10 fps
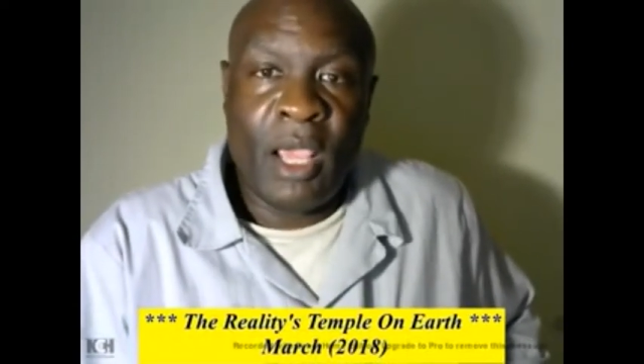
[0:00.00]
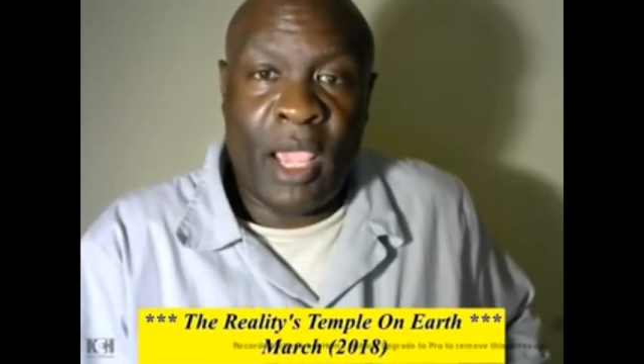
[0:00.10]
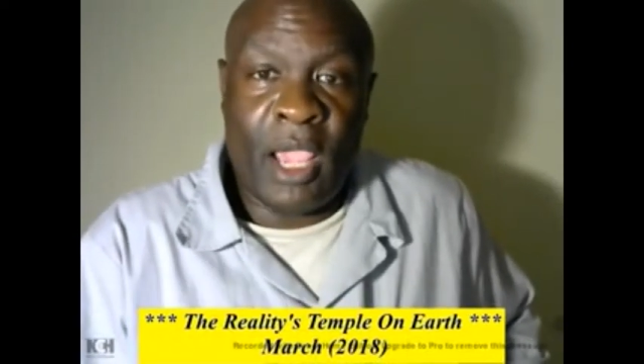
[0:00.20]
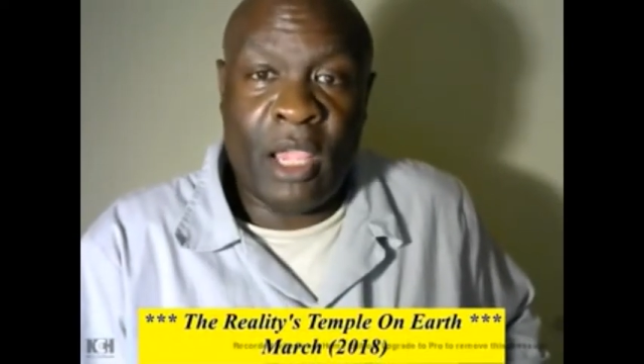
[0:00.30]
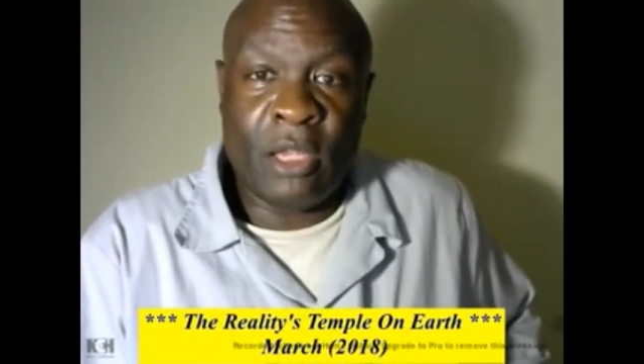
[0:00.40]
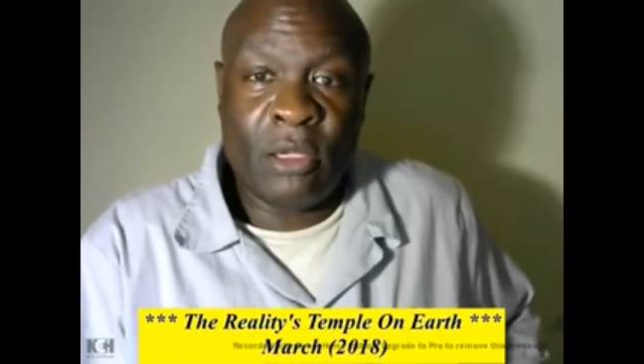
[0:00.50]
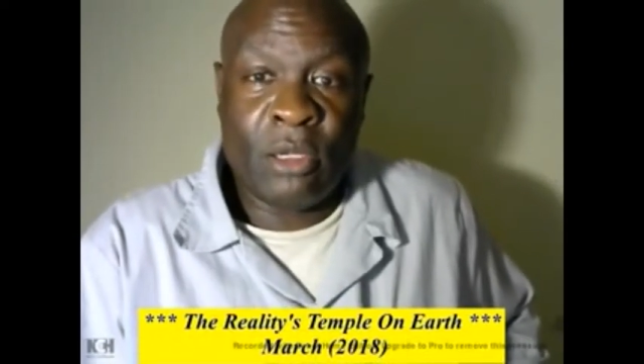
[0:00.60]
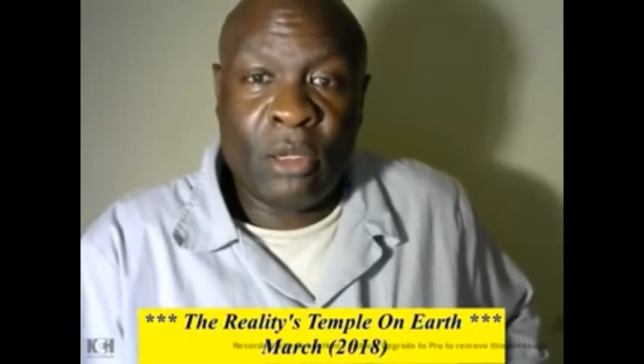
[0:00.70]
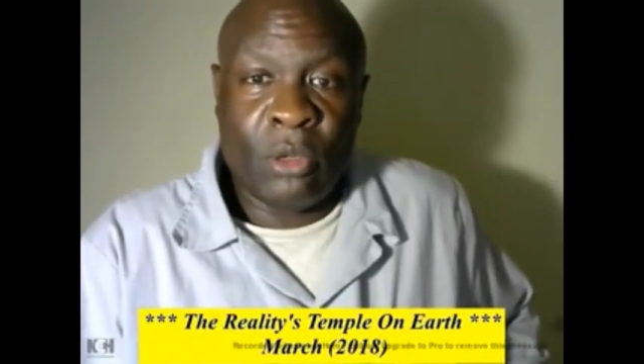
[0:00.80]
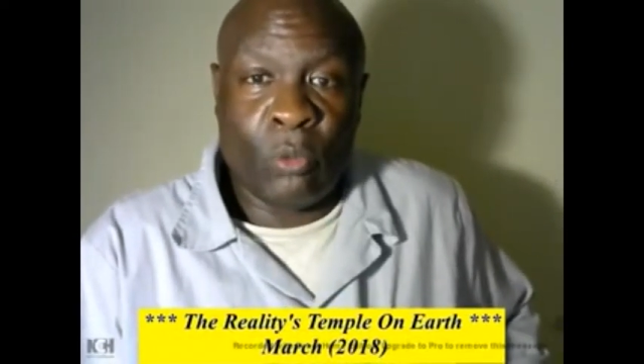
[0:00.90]
And
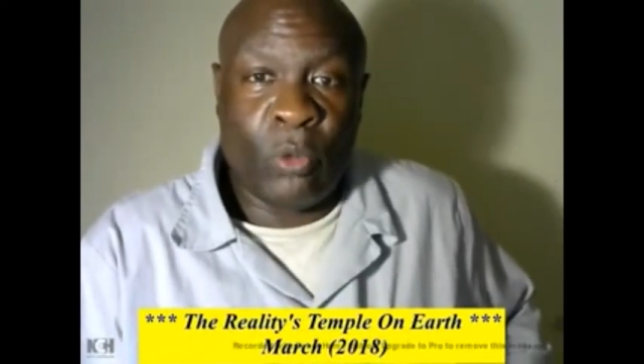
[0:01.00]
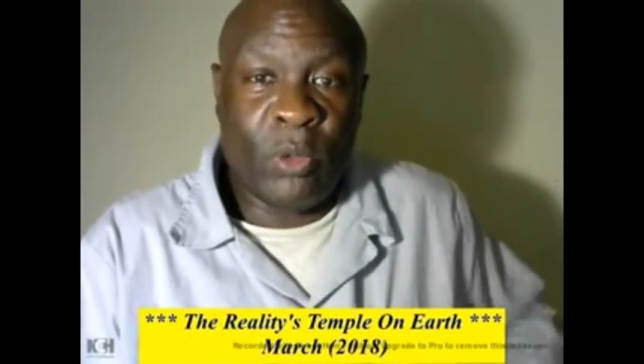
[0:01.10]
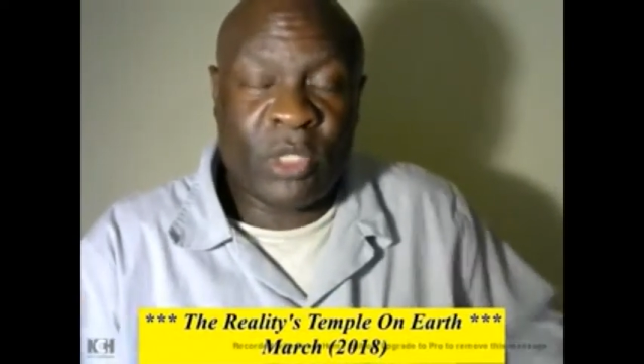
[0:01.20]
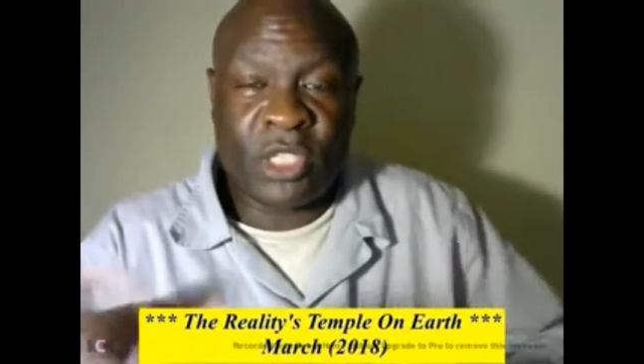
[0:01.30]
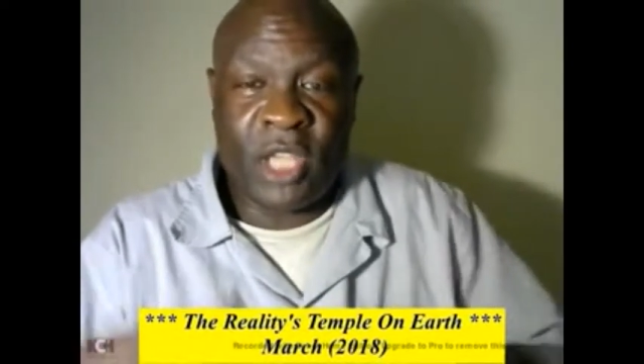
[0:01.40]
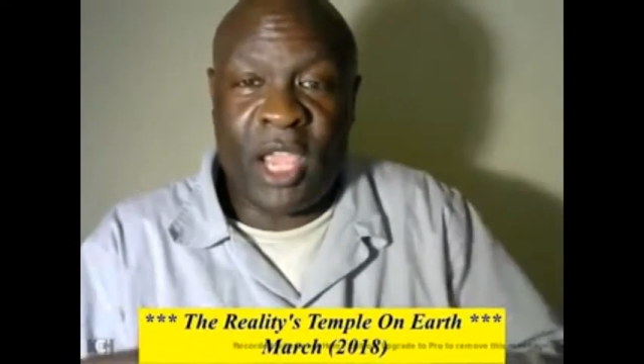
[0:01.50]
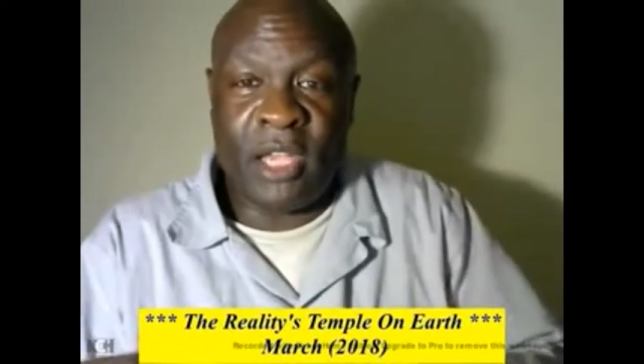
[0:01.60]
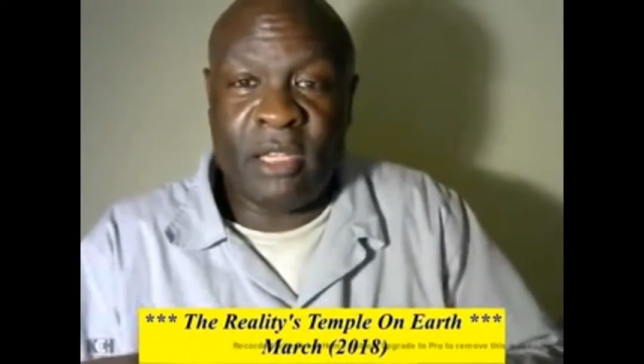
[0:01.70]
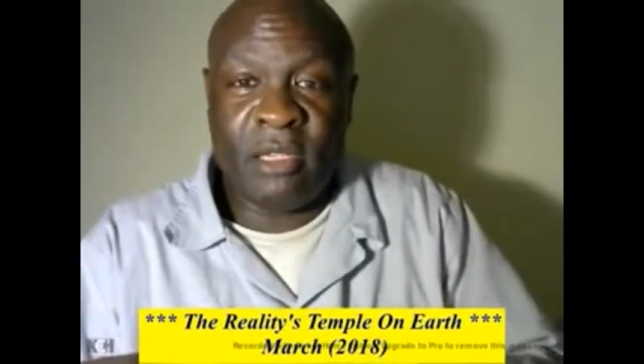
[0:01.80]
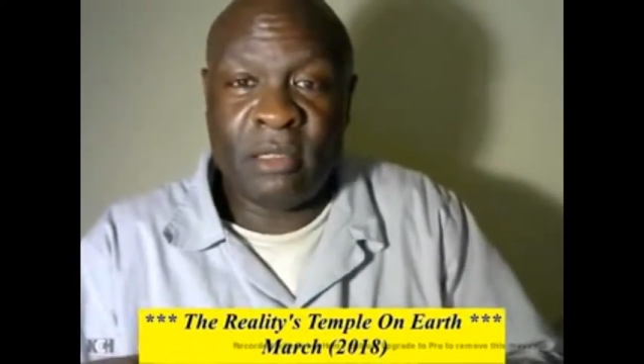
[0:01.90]
we were
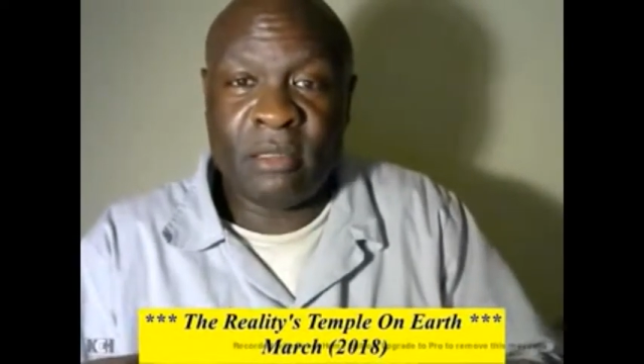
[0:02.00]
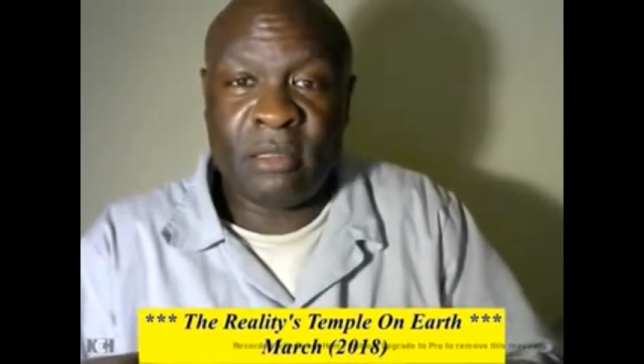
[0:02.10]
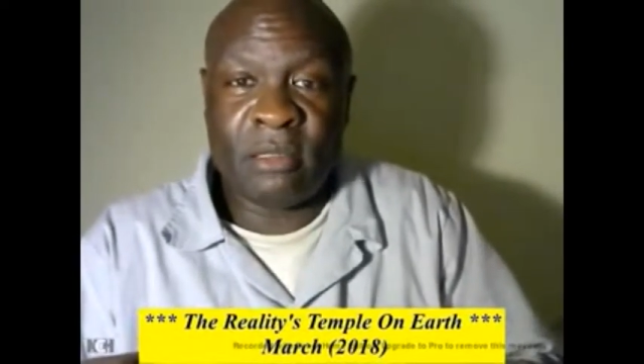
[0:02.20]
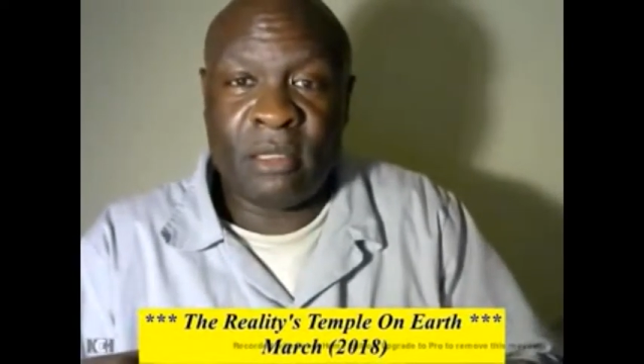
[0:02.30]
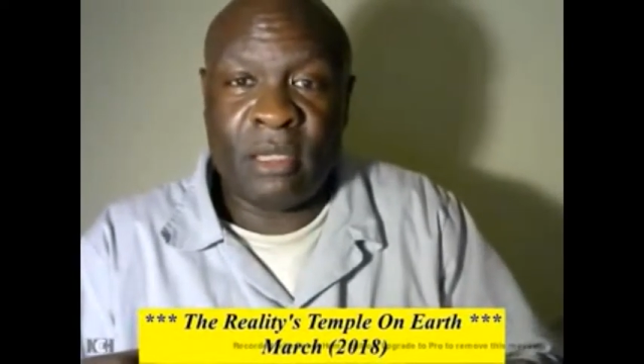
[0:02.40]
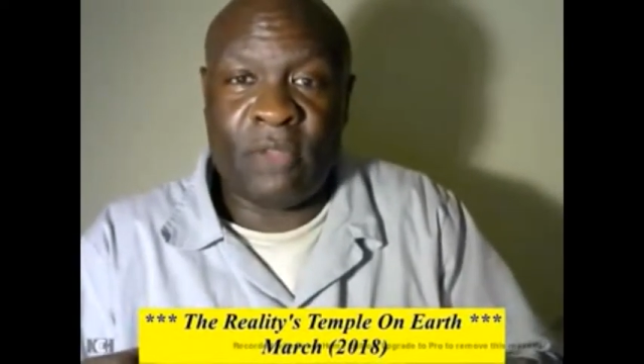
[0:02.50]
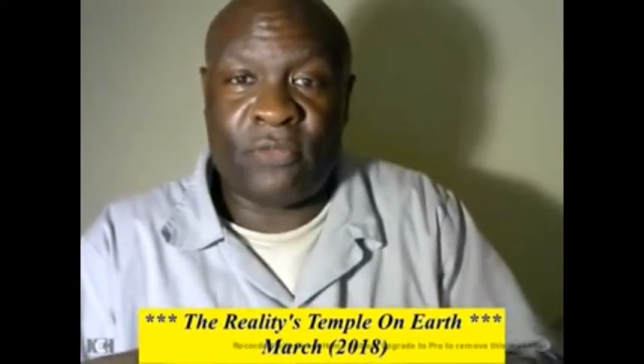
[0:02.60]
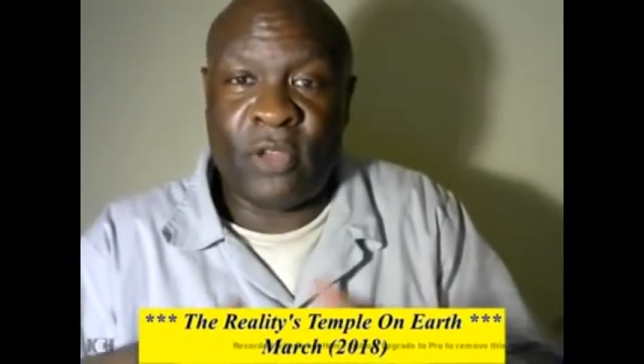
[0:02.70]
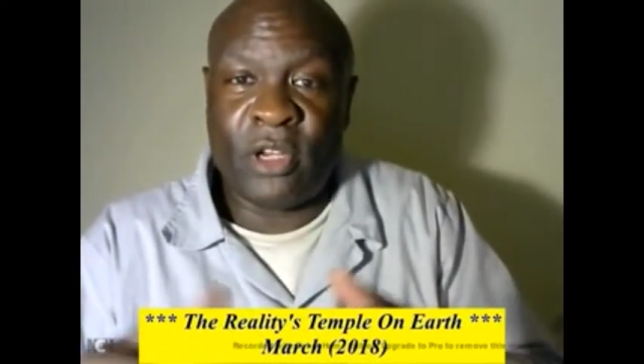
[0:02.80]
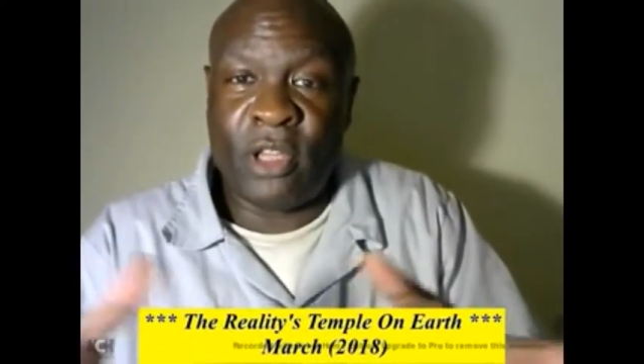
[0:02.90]
standing in
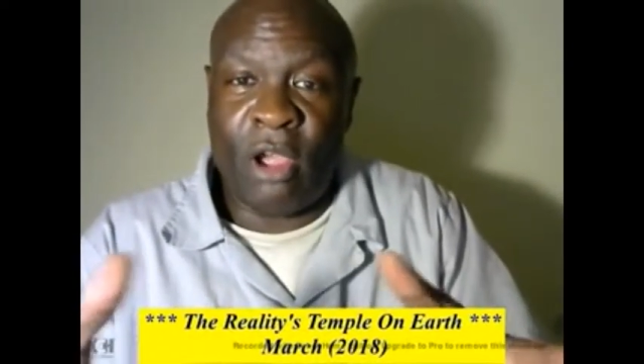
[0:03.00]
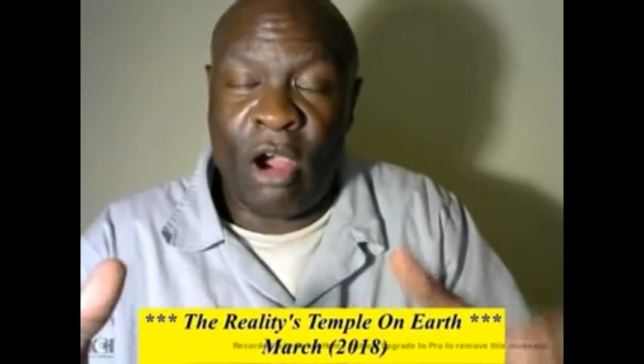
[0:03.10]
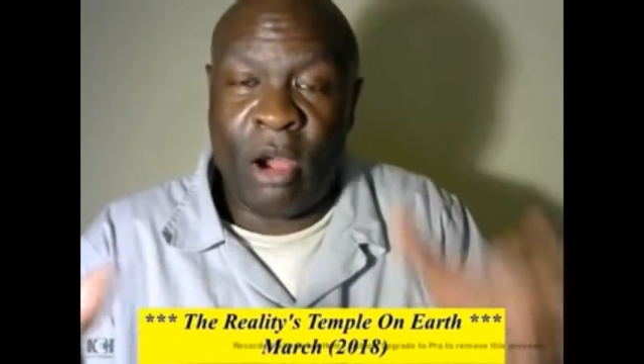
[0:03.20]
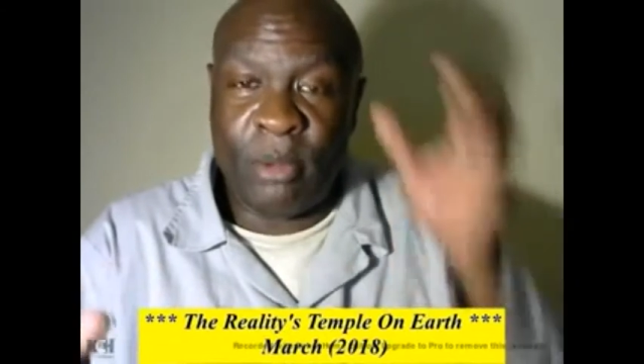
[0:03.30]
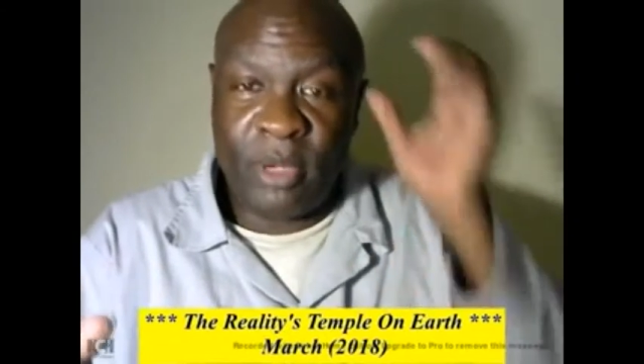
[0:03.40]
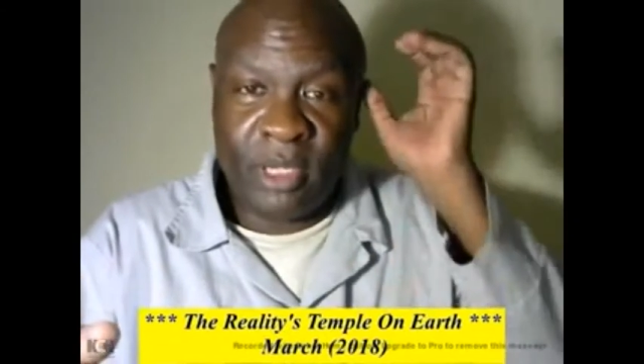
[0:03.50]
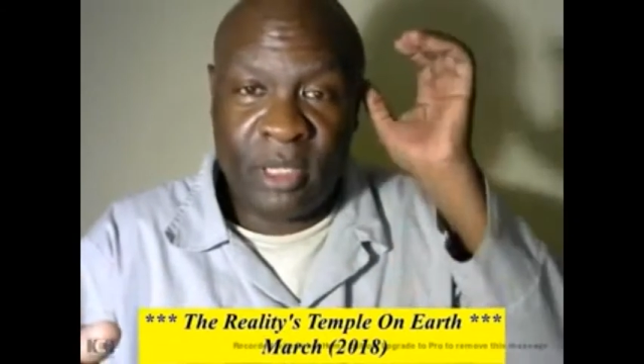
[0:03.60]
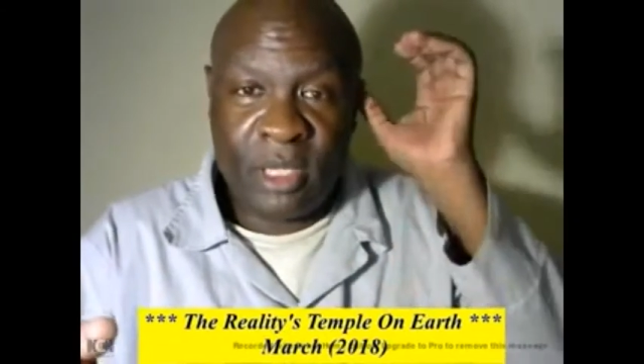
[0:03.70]
front of the Armory,